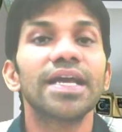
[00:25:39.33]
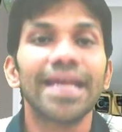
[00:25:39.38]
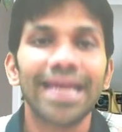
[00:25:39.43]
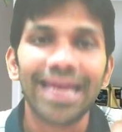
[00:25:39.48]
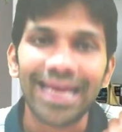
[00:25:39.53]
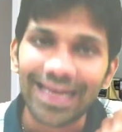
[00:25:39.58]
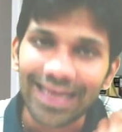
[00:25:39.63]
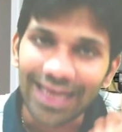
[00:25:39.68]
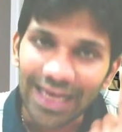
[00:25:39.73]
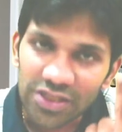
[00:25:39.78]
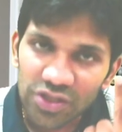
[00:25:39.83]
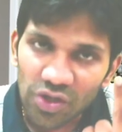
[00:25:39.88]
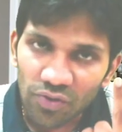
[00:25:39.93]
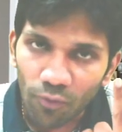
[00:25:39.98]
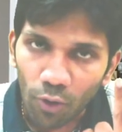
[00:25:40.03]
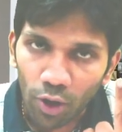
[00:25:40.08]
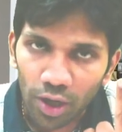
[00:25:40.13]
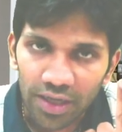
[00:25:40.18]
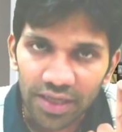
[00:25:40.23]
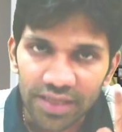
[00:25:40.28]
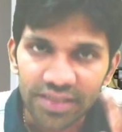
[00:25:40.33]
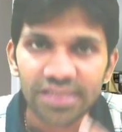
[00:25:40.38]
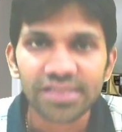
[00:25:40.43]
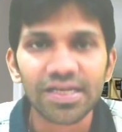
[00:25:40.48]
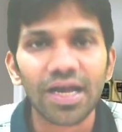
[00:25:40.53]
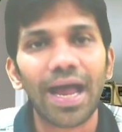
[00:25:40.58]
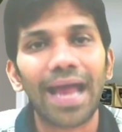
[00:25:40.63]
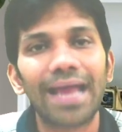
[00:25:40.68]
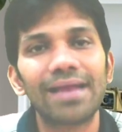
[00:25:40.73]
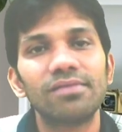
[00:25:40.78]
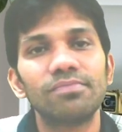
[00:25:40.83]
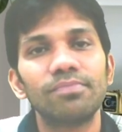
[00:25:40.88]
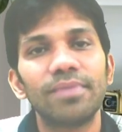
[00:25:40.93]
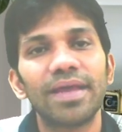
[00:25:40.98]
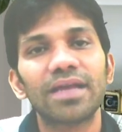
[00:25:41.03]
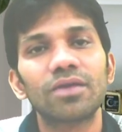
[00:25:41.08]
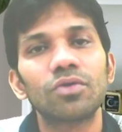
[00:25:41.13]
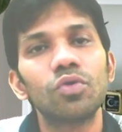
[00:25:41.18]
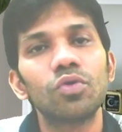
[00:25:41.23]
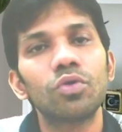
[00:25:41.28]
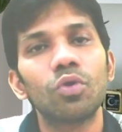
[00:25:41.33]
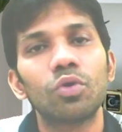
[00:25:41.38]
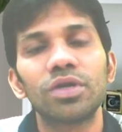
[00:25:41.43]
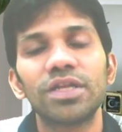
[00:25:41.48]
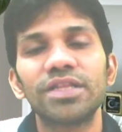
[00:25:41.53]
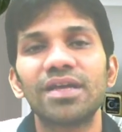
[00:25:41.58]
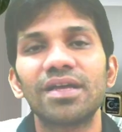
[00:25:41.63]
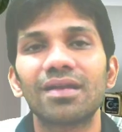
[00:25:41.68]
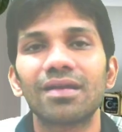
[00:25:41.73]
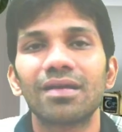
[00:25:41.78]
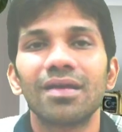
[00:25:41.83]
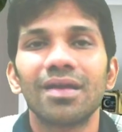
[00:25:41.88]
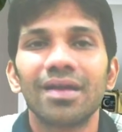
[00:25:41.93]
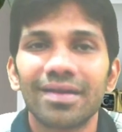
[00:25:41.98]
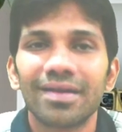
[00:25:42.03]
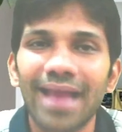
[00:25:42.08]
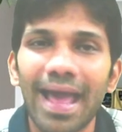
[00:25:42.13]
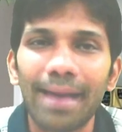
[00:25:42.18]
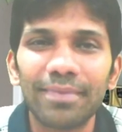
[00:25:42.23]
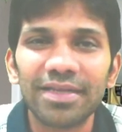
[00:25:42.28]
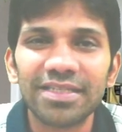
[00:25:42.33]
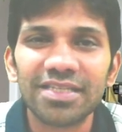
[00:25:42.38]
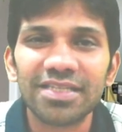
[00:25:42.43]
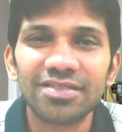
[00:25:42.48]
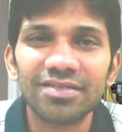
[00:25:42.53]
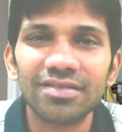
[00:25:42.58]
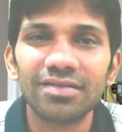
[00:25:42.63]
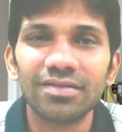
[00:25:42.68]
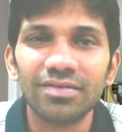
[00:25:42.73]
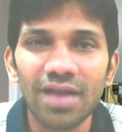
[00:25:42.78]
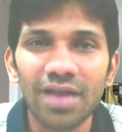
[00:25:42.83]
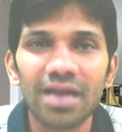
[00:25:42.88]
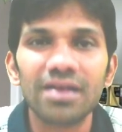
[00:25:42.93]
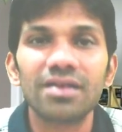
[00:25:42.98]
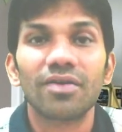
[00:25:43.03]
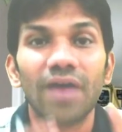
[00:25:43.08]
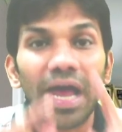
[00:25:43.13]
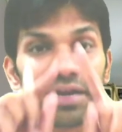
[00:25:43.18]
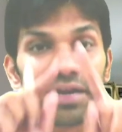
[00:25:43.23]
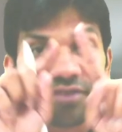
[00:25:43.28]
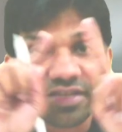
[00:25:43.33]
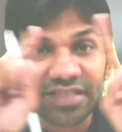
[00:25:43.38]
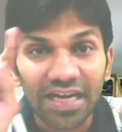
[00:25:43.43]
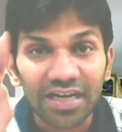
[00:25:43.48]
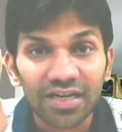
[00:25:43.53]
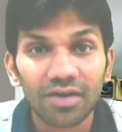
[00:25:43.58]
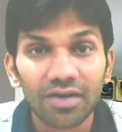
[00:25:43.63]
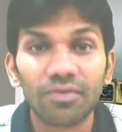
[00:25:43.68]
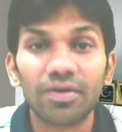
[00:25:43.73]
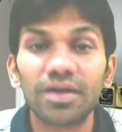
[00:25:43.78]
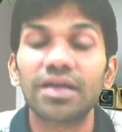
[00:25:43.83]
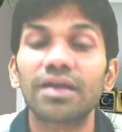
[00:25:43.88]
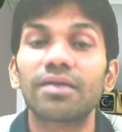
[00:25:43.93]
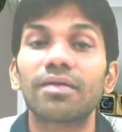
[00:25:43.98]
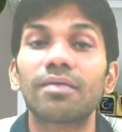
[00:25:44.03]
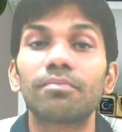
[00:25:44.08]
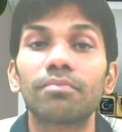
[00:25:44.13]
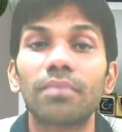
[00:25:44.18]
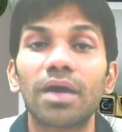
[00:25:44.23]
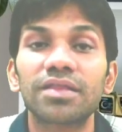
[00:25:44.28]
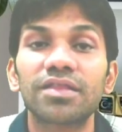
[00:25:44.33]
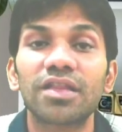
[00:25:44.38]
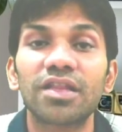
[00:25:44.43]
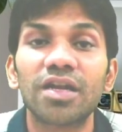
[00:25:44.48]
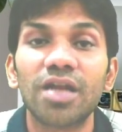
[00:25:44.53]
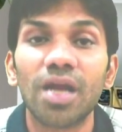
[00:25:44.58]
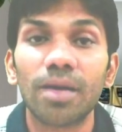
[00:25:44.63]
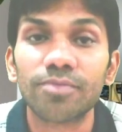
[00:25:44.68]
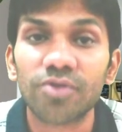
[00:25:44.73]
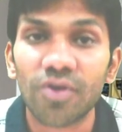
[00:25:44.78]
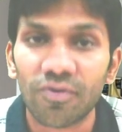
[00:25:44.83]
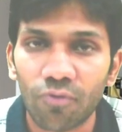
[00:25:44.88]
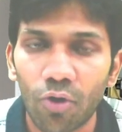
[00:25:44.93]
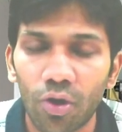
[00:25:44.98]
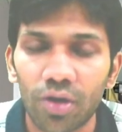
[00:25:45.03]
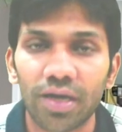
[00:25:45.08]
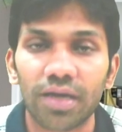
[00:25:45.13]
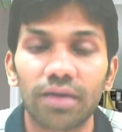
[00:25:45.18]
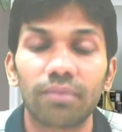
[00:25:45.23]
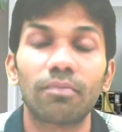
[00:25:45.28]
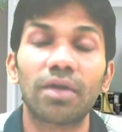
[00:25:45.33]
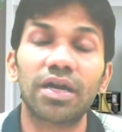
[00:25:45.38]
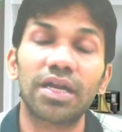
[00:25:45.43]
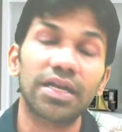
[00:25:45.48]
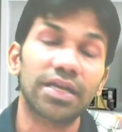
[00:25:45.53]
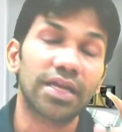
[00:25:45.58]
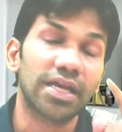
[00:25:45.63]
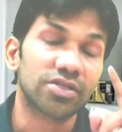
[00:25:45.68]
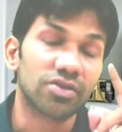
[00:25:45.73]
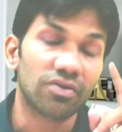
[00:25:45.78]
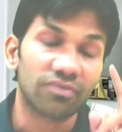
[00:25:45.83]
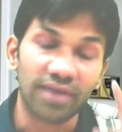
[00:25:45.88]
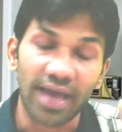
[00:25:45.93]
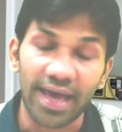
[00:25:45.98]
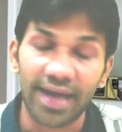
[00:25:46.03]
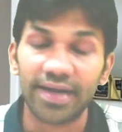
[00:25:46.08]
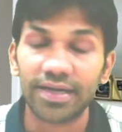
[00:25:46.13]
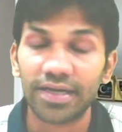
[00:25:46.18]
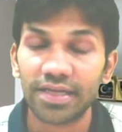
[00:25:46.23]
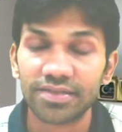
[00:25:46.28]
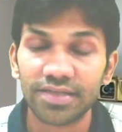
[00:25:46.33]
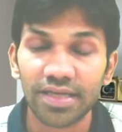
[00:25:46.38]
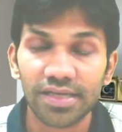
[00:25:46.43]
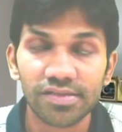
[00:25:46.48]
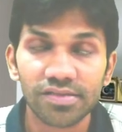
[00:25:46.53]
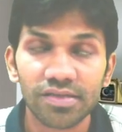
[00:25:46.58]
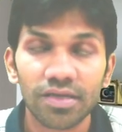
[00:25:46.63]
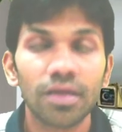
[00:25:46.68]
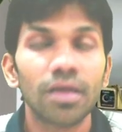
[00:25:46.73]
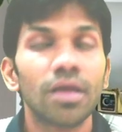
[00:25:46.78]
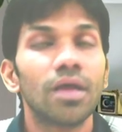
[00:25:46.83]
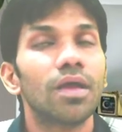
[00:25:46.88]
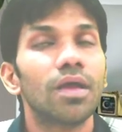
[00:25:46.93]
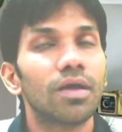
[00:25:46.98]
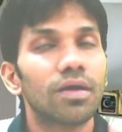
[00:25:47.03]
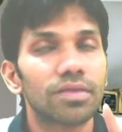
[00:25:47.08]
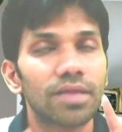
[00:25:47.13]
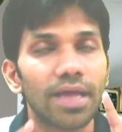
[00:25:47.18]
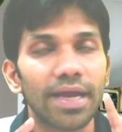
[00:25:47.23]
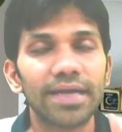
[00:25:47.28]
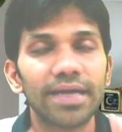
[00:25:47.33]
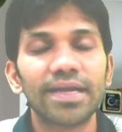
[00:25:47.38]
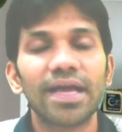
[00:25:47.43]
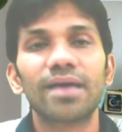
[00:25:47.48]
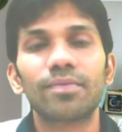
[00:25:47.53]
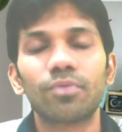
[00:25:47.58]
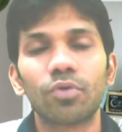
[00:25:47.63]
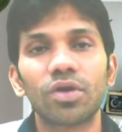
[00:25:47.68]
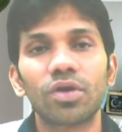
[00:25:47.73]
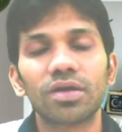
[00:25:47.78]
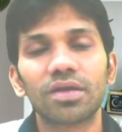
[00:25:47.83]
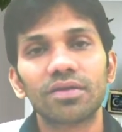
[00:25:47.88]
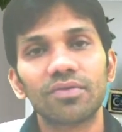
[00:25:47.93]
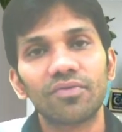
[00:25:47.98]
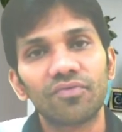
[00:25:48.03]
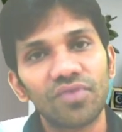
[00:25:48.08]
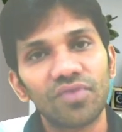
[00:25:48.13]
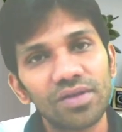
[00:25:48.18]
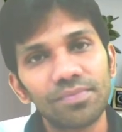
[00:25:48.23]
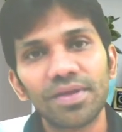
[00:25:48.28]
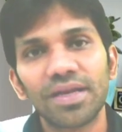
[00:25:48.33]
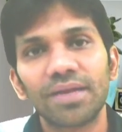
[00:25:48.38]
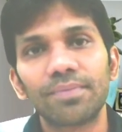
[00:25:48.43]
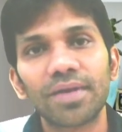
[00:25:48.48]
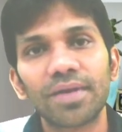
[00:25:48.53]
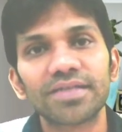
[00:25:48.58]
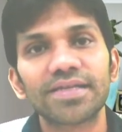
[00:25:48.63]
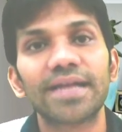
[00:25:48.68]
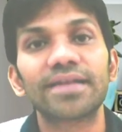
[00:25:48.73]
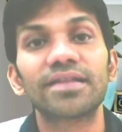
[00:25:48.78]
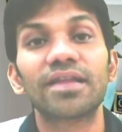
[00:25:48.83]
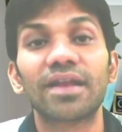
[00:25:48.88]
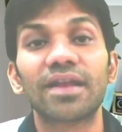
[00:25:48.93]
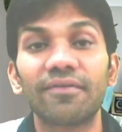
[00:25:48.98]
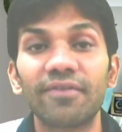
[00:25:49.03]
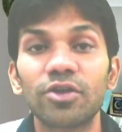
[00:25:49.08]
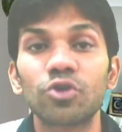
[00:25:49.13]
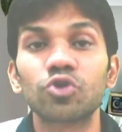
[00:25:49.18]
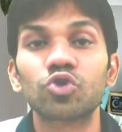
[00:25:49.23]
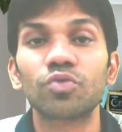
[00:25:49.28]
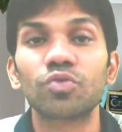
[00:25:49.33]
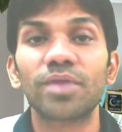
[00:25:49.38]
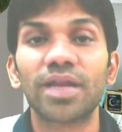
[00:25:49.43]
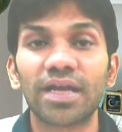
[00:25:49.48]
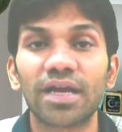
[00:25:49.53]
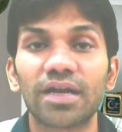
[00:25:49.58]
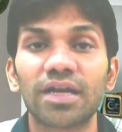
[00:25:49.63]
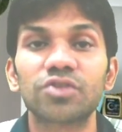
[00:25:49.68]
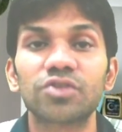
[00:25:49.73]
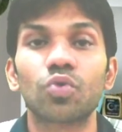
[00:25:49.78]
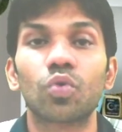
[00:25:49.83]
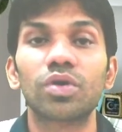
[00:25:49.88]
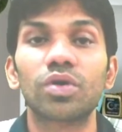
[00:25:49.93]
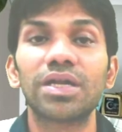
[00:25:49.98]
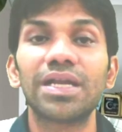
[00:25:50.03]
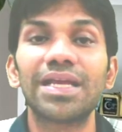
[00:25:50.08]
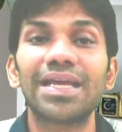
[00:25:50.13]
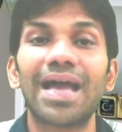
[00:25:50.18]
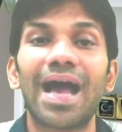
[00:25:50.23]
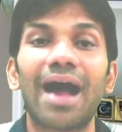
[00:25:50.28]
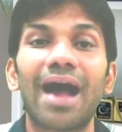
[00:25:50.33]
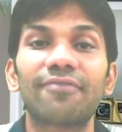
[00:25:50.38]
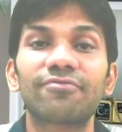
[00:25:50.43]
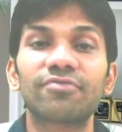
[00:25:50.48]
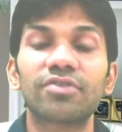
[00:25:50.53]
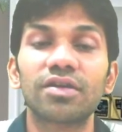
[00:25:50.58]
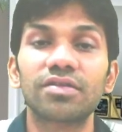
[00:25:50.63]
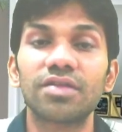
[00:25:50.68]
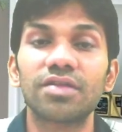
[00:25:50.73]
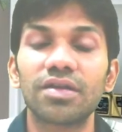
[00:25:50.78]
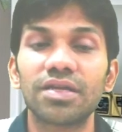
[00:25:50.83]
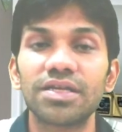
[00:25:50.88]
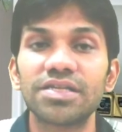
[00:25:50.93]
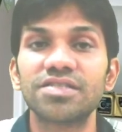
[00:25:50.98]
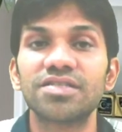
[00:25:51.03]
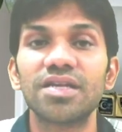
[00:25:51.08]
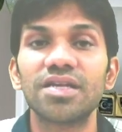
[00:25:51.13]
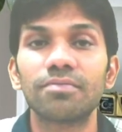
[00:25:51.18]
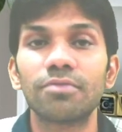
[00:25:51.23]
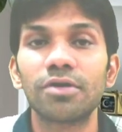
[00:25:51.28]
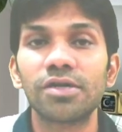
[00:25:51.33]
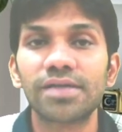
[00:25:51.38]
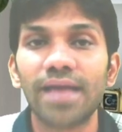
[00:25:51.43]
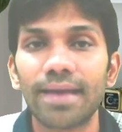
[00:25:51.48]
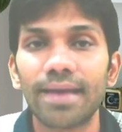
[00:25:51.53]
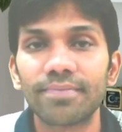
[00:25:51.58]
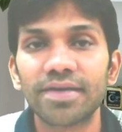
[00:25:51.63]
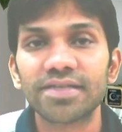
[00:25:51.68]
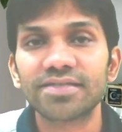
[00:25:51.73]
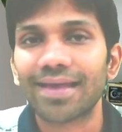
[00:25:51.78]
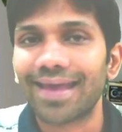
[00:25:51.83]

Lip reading: In case of warranty sales, I'll make good only the damages done and which are covered under the terms of contract. But in case of guarantee sales, the entire product will be replaced and the revenue should be recognized only after the reasonable time has